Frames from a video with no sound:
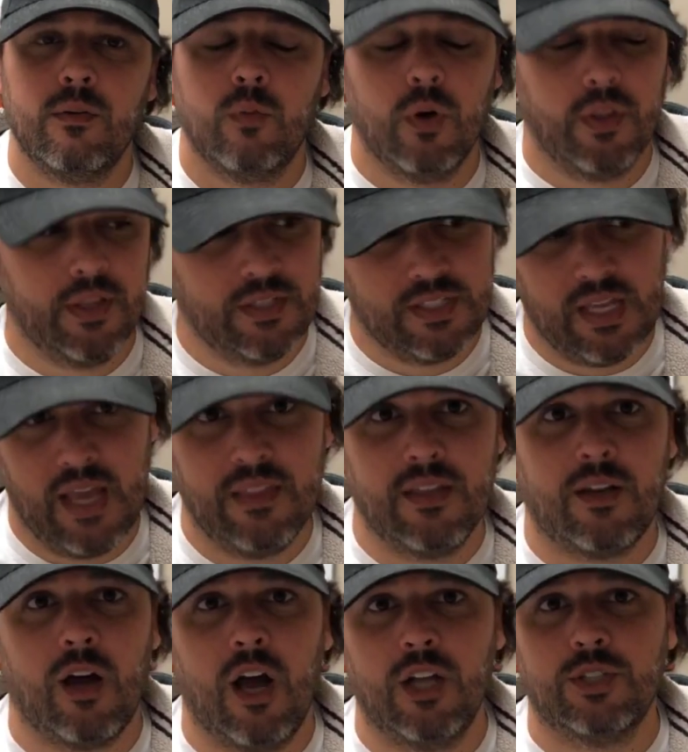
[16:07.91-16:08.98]
Well, they signed the
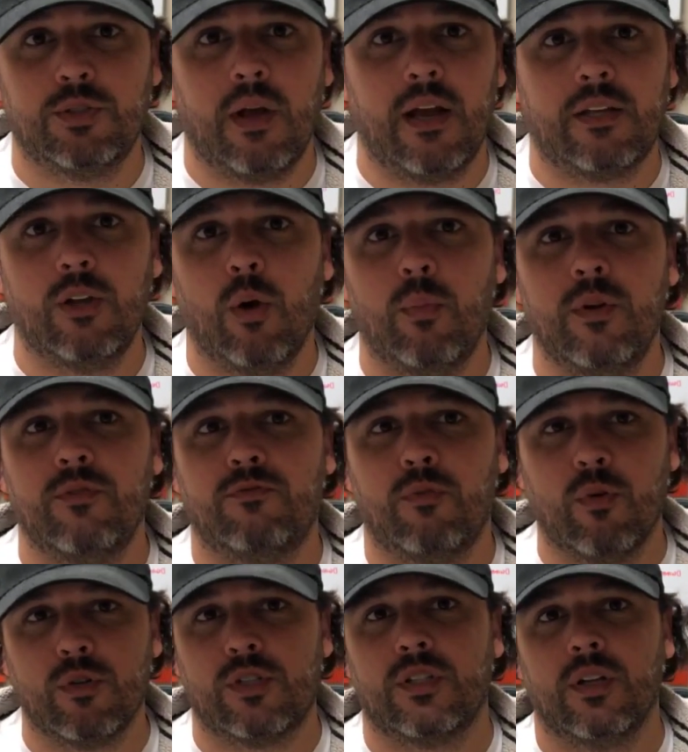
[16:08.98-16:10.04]
contract. Nobody
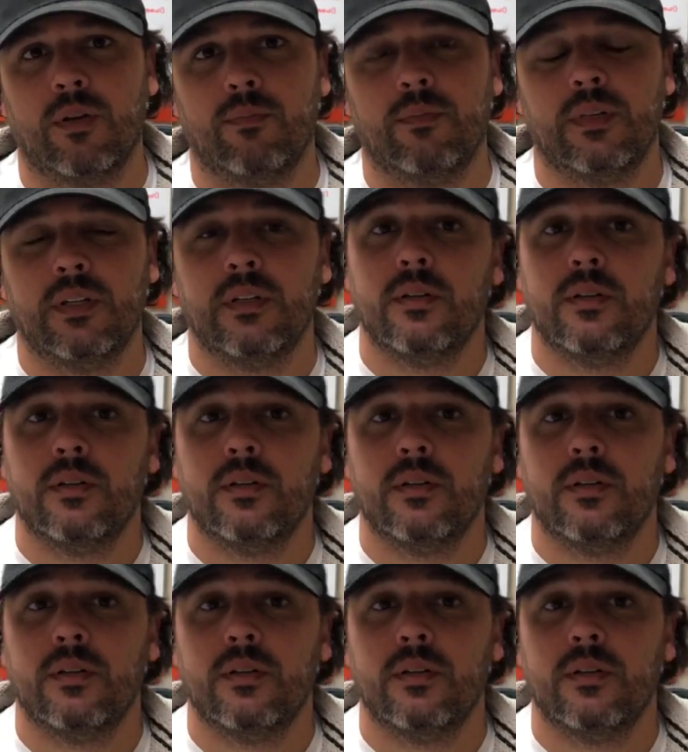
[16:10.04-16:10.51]
forced them.